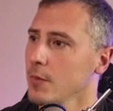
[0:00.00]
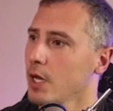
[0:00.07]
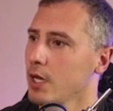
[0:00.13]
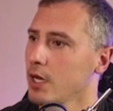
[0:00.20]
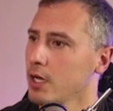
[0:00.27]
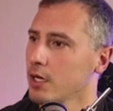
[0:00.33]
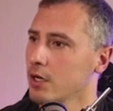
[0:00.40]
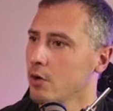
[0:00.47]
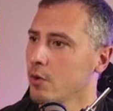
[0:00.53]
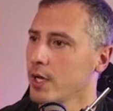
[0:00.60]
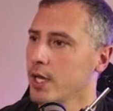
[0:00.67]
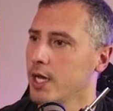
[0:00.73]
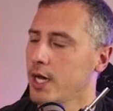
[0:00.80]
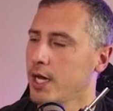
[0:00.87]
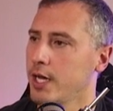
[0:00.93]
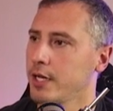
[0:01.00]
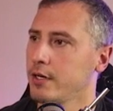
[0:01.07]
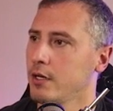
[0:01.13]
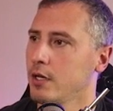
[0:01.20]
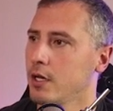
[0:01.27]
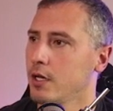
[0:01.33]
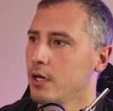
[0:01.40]
Uh, going
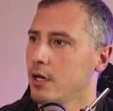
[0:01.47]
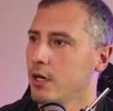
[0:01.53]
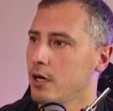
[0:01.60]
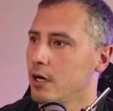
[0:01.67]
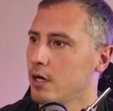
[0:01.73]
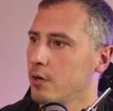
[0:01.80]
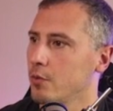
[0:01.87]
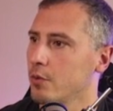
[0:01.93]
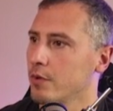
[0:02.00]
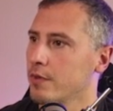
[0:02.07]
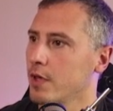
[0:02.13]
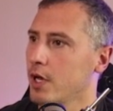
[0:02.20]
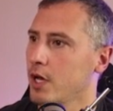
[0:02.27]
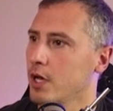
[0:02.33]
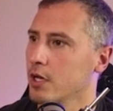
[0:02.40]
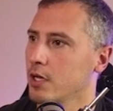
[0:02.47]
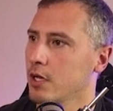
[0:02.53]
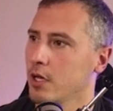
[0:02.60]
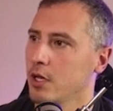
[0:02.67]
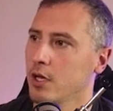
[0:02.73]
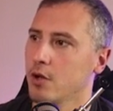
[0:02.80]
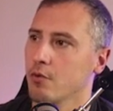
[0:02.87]
on, uh, we're talk,
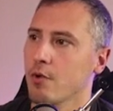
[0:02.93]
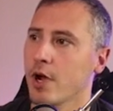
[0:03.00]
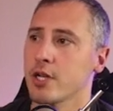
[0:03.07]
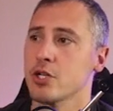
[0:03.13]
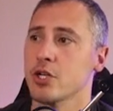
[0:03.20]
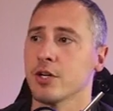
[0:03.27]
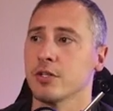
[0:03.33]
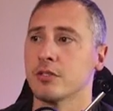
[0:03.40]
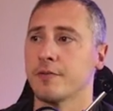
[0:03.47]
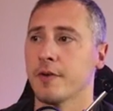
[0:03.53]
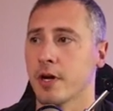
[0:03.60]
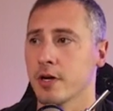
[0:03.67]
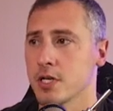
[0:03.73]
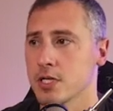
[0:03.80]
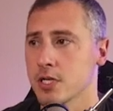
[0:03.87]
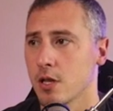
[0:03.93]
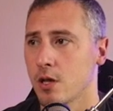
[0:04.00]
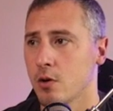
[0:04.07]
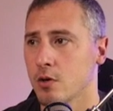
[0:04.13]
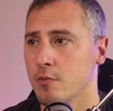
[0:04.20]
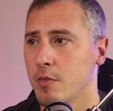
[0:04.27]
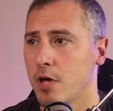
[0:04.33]
rideshare is very
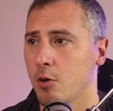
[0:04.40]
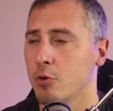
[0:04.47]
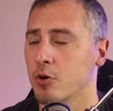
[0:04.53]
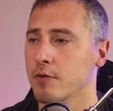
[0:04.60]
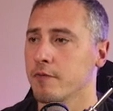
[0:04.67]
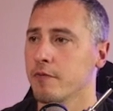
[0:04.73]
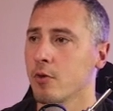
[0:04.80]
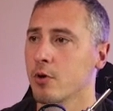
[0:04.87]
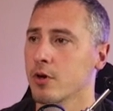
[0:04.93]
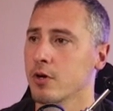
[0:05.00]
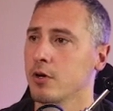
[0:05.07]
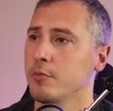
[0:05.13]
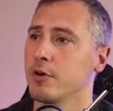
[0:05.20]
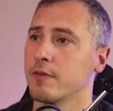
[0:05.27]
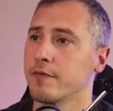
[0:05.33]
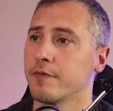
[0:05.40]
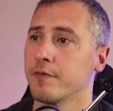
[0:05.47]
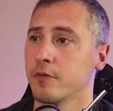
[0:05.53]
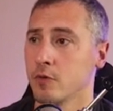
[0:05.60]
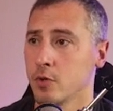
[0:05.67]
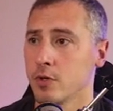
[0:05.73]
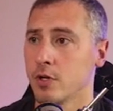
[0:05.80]
slow in Melbourne, Florida, but
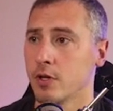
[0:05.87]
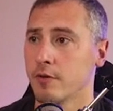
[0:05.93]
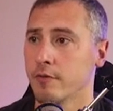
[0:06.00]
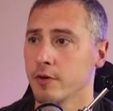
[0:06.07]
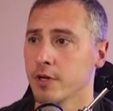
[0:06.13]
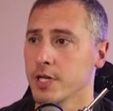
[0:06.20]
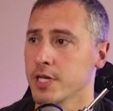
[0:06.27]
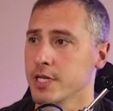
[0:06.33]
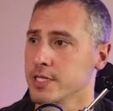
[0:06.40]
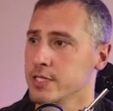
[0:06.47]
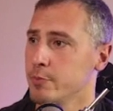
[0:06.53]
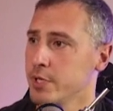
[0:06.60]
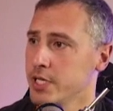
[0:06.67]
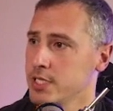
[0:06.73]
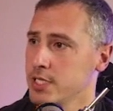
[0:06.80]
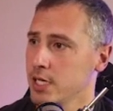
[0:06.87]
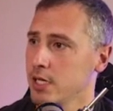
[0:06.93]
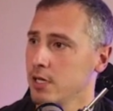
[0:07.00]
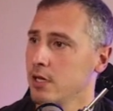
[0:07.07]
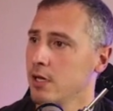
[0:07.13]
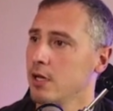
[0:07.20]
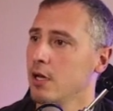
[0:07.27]
food delivery is
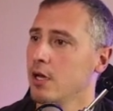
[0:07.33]
busy.